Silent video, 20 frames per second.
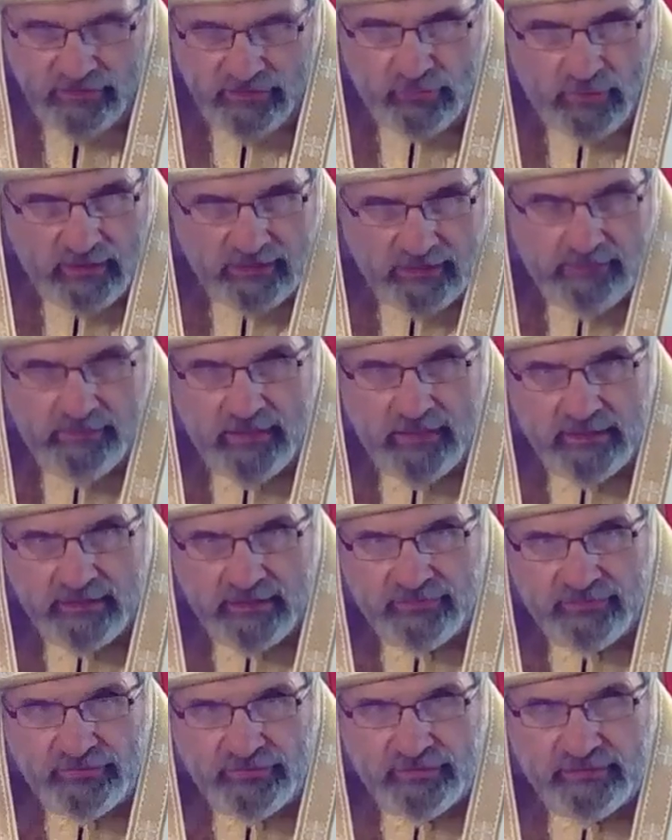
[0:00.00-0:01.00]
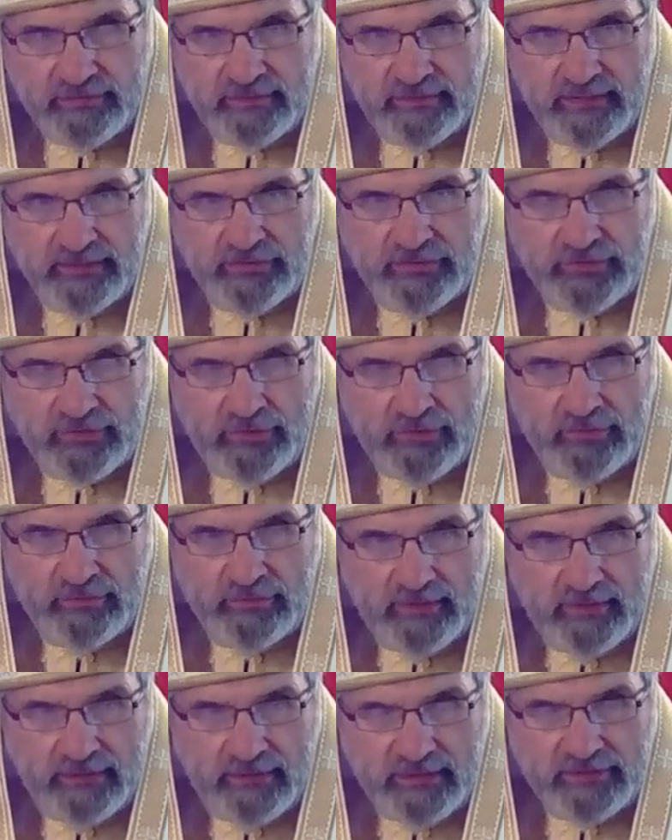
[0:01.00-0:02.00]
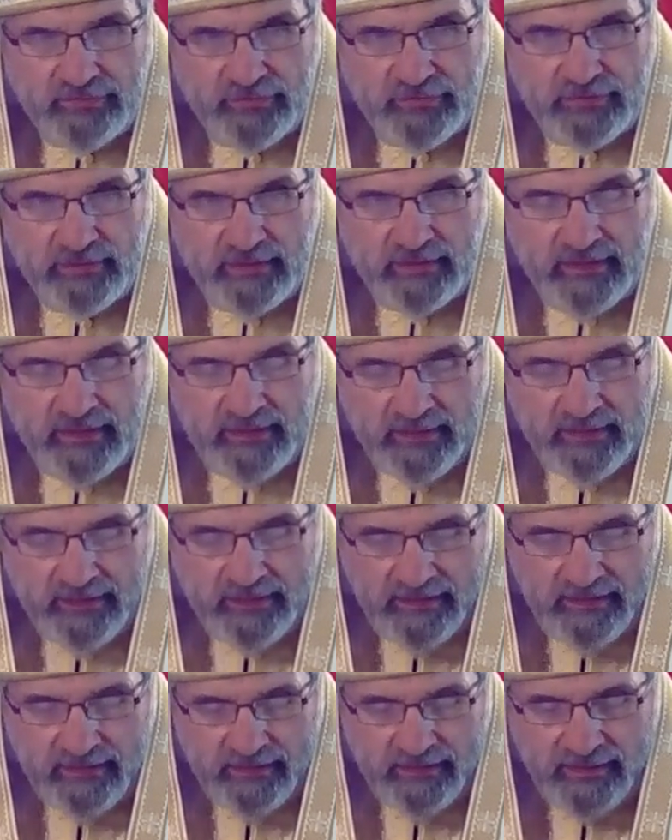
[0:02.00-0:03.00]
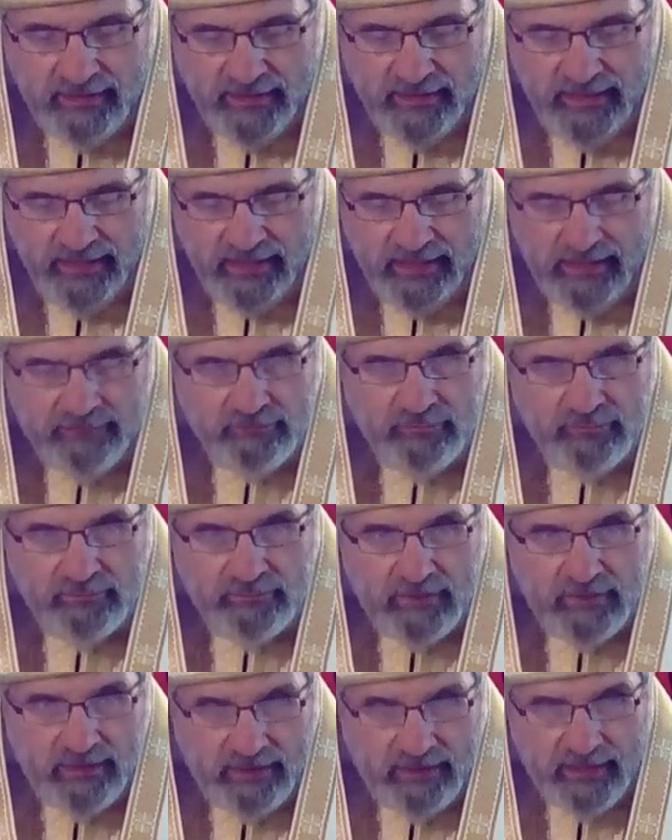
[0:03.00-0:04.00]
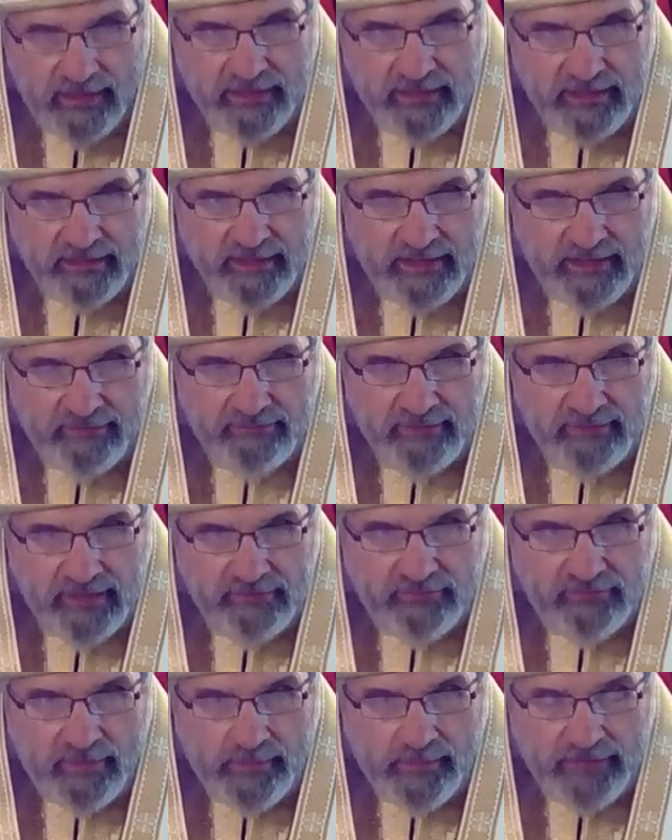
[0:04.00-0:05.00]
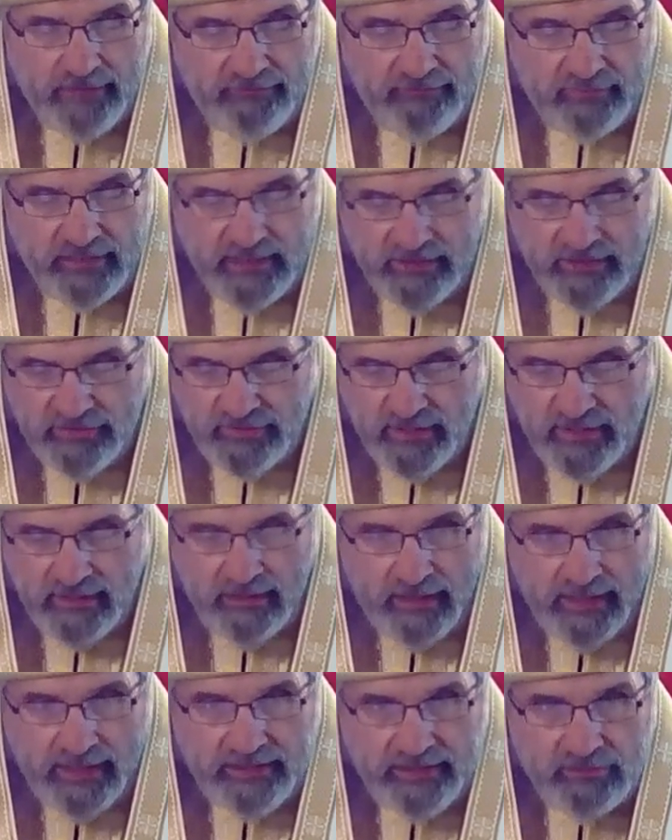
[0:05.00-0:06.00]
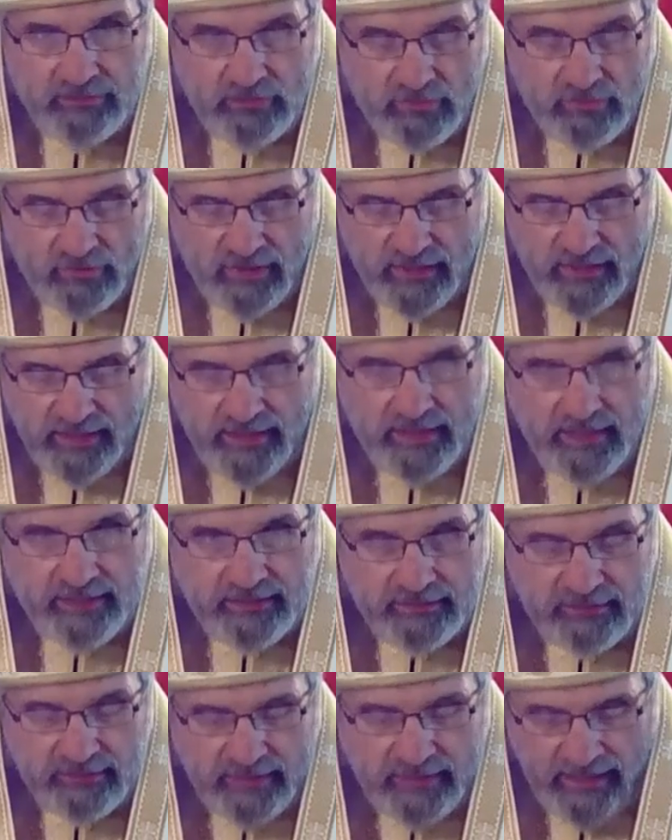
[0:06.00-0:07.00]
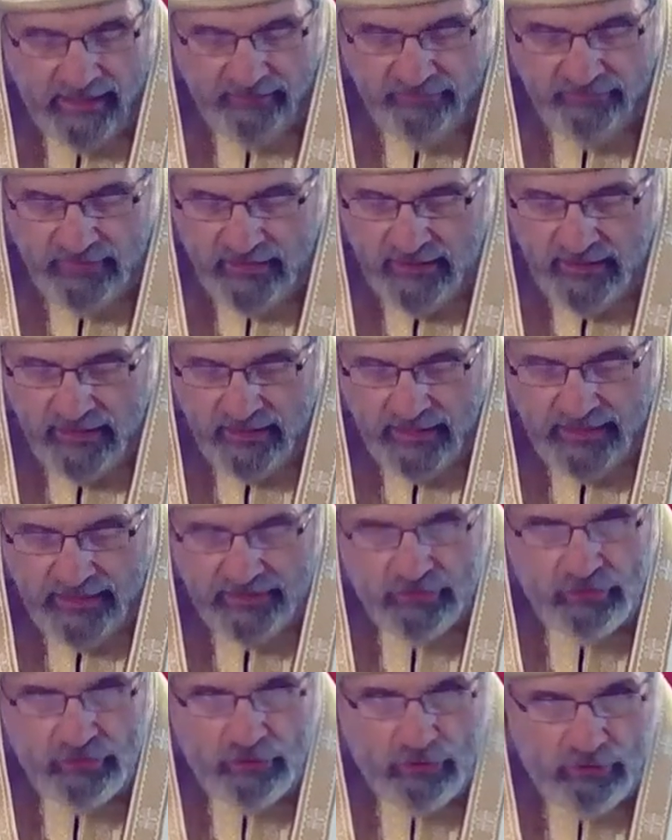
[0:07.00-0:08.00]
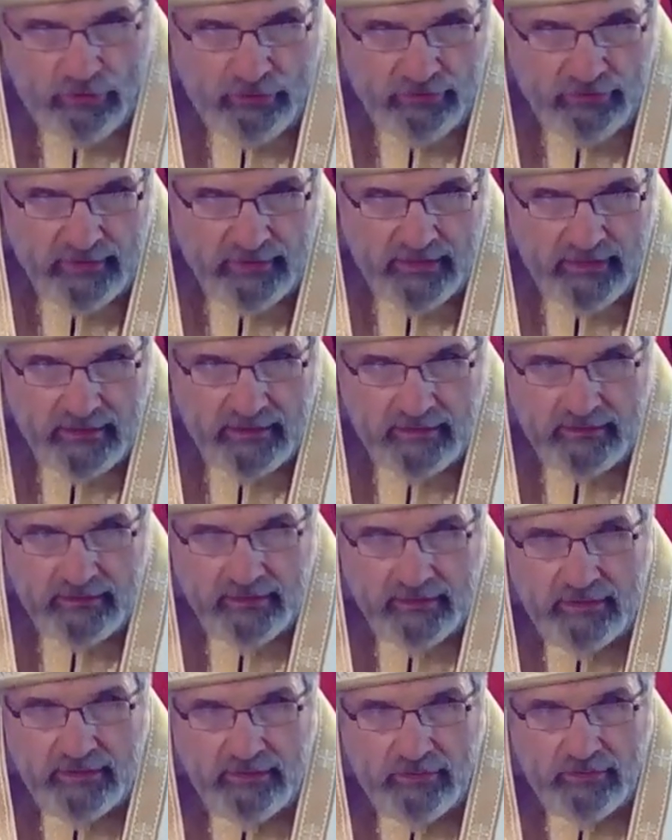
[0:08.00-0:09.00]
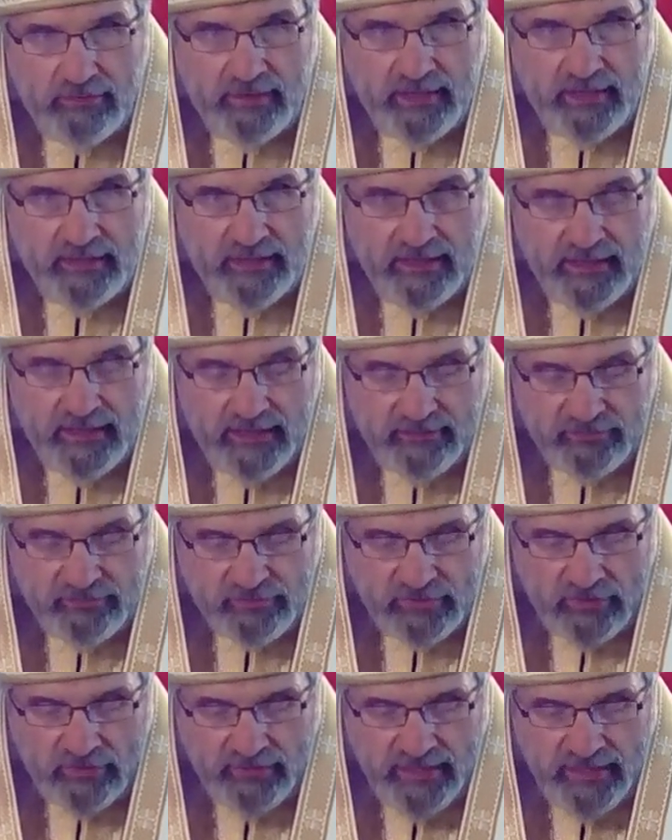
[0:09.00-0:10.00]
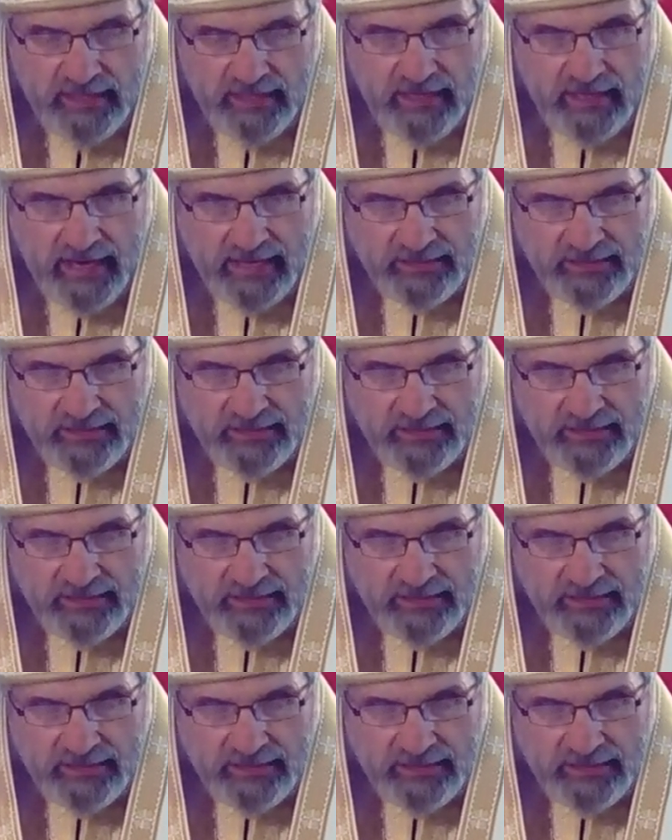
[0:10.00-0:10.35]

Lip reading: and dwelt among us and showed us, hey, I can have in my flesh, I can cry, I can laugh, I can hurt, you know, and so he